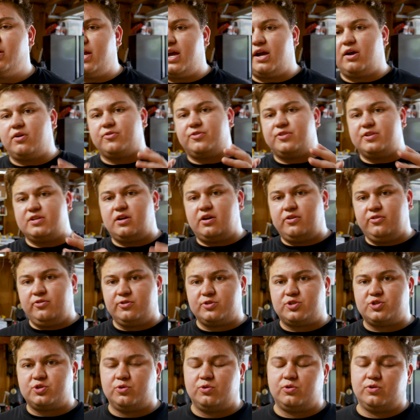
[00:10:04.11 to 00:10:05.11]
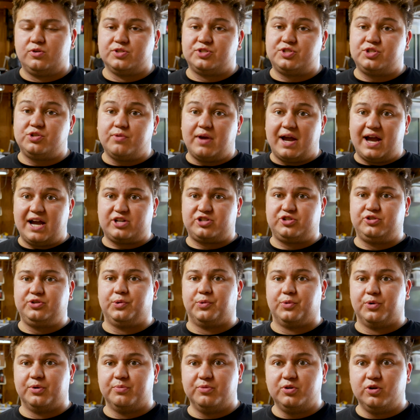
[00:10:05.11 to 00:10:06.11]
Now, the other tools to actually
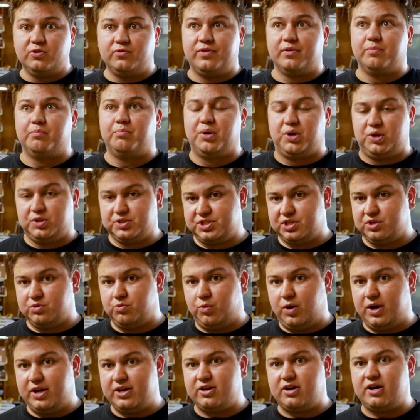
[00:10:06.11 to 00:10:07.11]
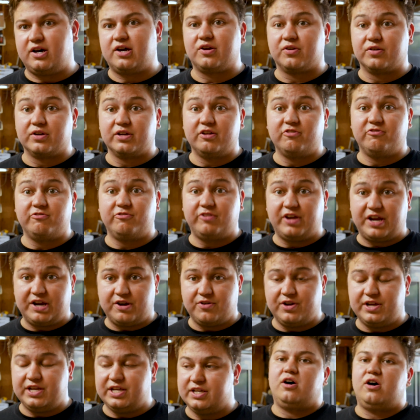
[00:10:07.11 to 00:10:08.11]
remove the bolts and whatnot are going to
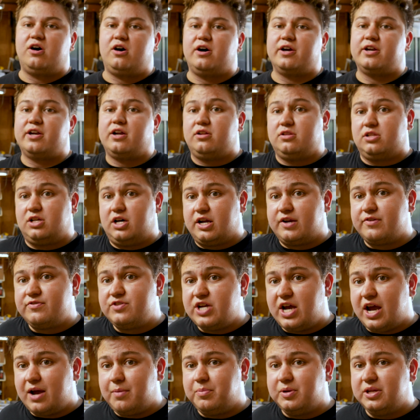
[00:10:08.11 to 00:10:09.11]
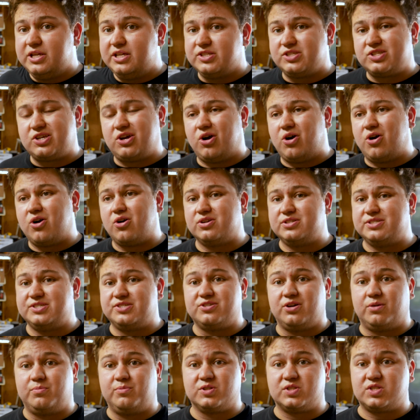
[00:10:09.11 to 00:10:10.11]
vary. On a lot of Japanese cars, it's
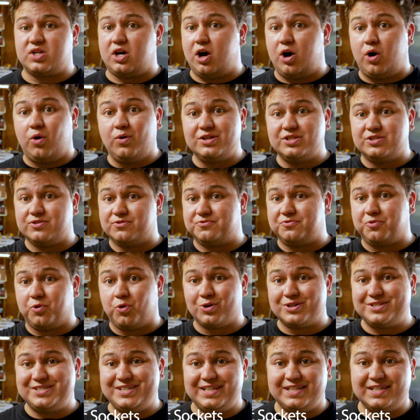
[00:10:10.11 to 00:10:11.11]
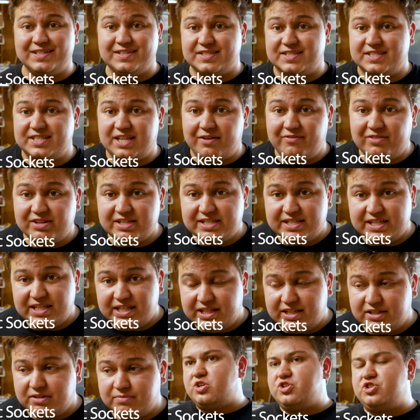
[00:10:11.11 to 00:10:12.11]
almost always a 14 and
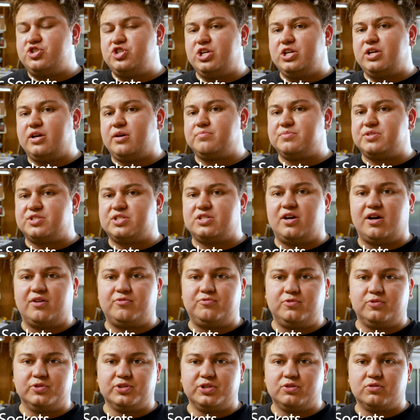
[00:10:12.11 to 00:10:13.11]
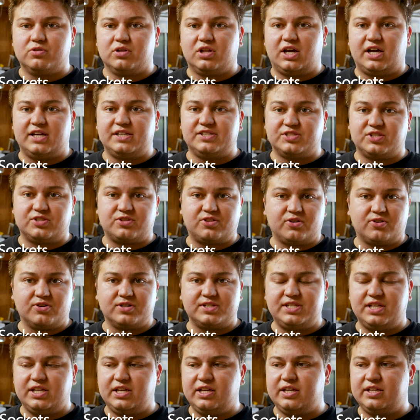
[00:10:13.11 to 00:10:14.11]
17. GM stuff will utilize
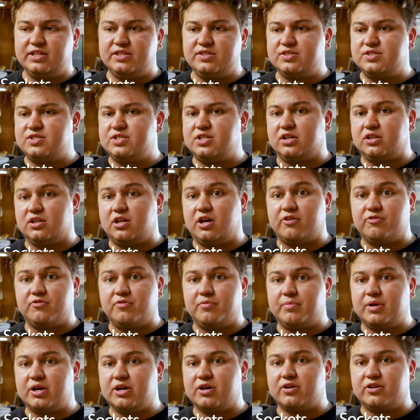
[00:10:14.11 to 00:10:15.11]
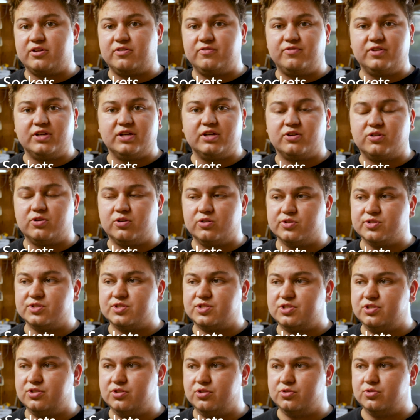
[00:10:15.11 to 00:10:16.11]
13s. A lot of American
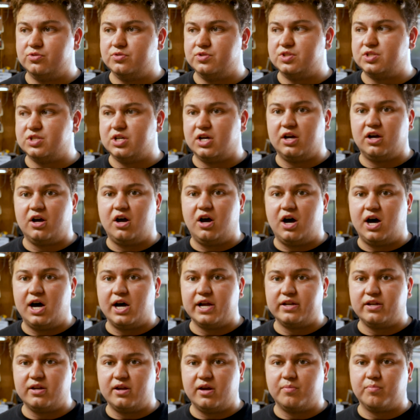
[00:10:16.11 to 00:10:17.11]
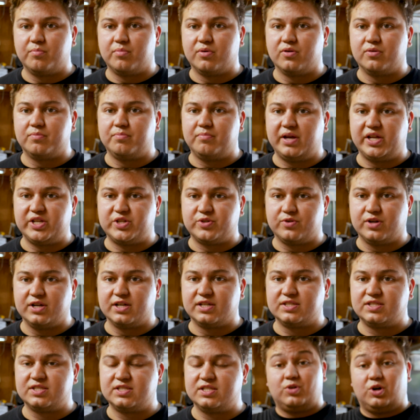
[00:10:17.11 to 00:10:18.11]
vehicles use odd-numbered
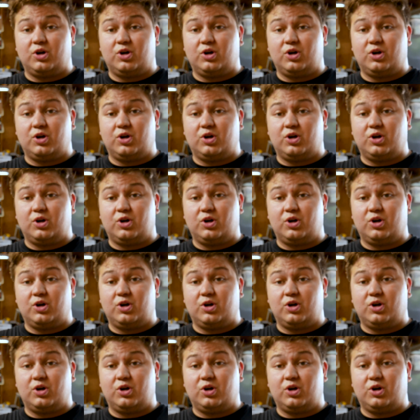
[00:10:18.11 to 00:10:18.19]
metrics.